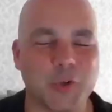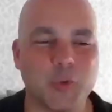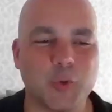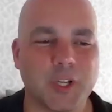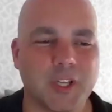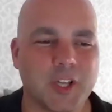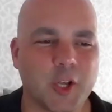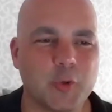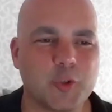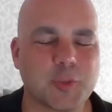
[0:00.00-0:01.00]
who
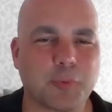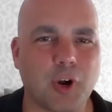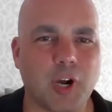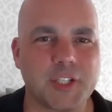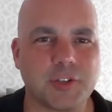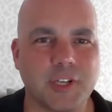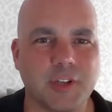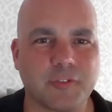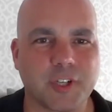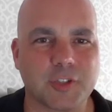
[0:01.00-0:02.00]
who surprised you in
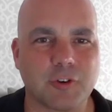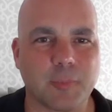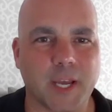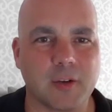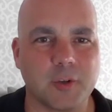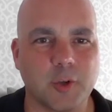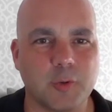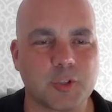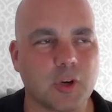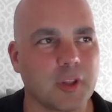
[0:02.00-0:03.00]
your first group back?
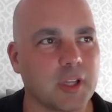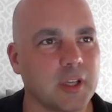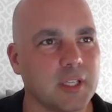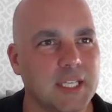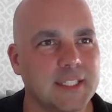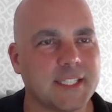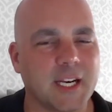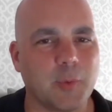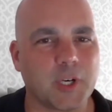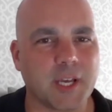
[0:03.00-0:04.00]
Who's got the? Did
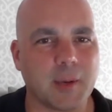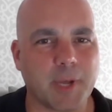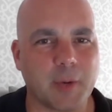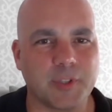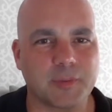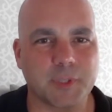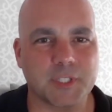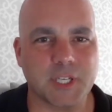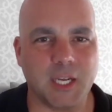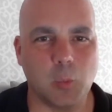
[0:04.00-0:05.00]
anyone come back with
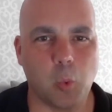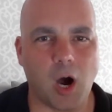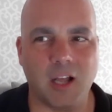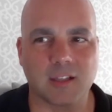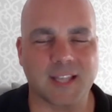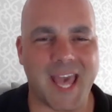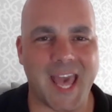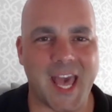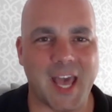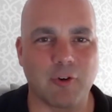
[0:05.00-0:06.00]
particularly wild
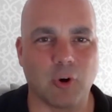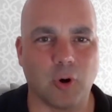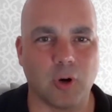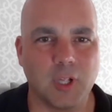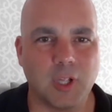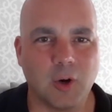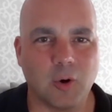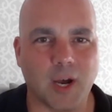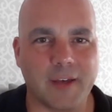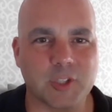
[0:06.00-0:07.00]
hair or
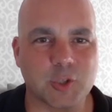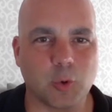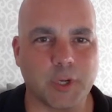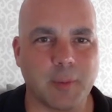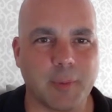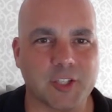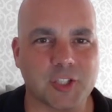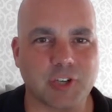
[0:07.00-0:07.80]
or having talking about